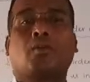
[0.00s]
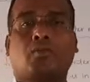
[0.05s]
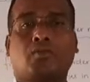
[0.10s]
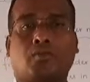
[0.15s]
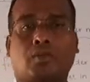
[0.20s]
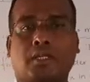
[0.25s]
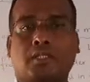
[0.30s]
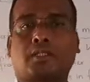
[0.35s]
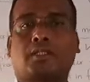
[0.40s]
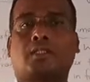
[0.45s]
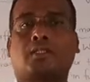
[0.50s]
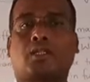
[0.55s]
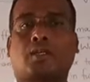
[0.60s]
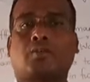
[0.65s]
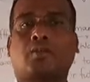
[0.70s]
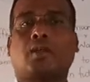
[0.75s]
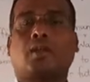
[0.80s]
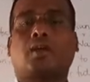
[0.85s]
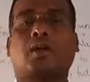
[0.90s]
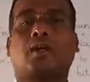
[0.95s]
water
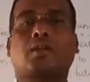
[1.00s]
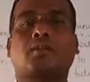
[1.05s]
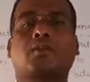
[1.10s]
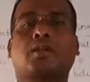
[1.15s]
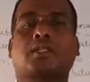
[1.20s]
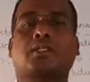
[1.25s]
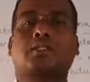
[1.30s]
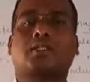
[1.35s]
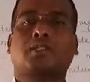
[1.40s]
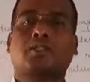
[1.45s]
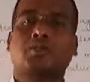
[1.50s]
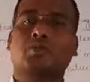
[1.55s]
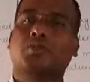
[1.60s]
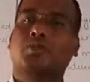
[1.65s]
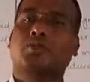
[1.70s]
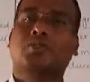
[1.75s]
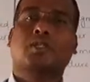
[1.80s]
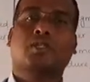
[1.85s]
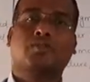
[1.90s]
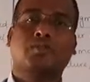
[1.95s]
table, or what is that
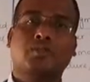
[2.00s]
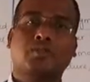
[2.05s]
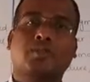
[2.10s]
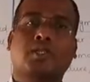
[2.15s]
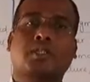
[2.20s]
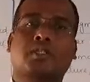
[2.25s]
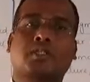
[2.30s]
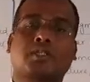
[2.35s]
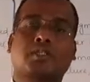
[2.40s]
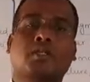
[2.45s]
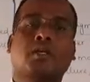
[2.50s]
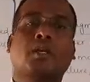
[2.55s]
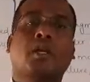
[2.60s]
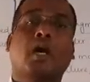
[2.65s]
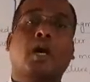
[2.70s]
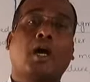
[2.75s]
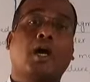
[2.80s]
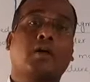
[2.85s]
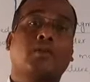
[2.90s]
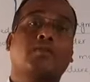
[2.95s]
source of water,
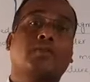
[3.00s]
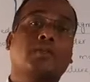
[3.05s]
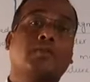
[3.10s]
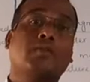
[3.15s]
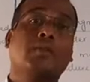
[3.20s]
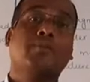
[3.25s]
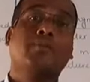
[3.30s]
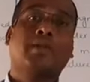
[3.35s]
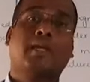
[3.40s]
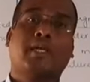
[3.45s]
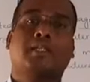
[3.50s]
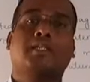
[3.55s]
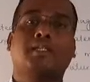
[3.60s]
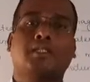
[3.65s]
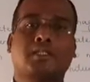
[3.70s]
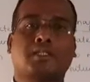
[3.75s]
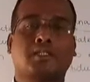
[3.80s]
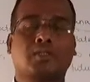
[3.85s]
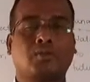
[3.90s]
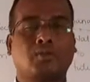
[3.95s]
how can we manage.
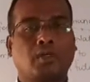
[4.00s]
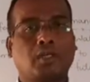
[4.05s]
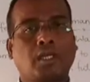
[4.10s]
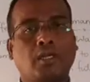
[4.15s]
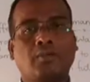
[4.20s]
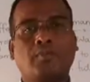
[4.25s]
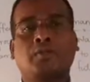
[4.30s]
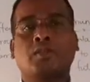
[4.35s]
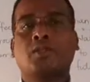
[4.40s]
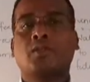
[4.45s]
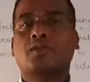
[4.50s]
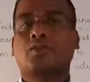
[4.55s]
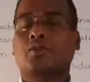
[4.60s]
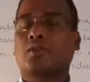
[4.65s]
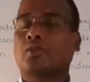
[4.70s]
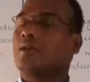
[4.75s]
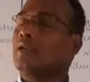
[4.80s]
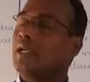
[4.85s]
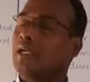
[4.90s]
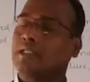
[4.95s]
Okay,
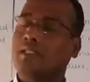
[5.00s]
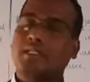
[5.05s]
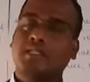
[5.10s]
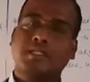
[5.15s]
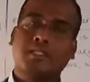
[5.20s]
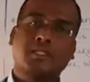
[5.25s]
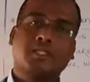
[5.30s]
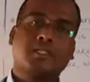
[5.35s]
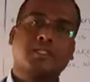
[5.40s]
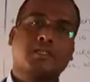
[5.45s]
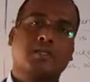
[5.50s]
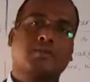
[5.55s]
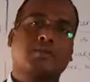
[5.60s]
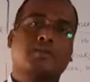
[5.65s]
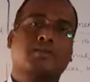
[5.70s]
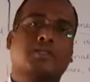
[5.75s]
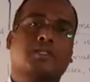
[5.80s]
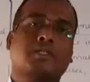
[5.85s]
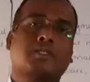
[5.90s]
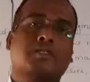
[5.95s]
so let us discuss
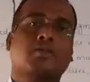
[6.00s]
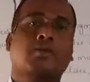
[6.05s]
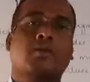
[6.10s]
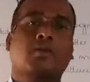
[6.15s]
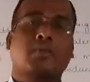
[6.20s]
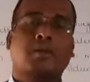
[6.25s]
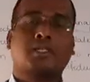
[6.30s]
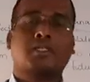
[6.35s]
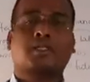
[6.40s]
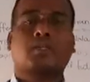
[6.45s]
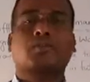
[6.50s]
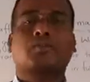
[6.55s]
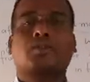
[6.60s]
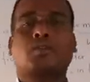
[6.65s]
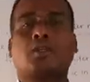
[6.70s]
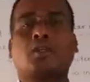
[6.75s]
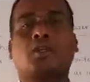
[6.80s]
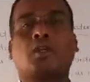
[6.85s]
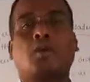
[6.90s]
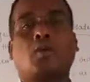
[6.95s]
about that. First of
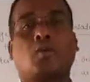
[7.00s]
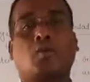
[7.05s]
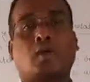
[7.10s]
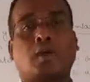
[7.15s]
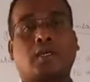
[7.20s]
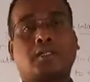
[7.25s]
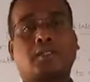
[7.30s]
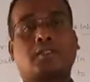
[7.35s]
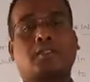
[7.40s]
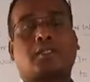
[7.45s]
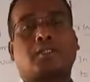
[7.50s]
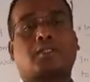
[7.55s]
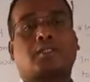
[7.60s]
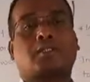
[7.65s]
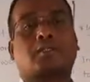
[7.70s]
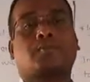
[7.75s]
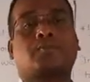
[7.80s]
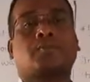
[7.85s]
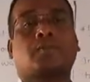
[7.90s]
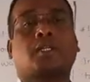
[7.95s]
all, what is that,
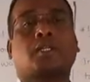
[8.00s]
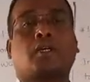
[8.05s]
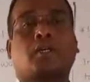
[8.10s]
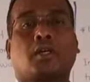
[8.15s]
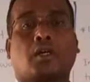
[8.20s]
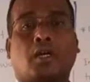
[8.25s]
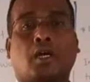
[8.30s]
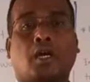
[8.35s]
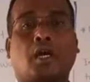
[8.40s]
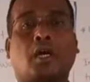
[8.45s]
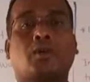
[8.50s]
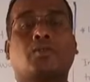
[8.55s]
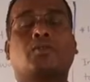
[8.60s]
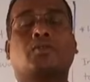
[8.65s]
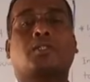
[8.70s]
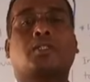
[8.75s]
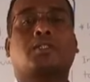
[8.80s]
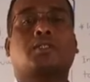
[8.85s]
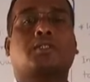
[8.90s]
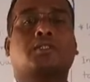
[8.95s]
how
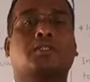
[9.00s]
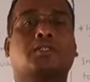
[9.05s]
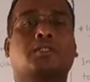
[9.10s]
that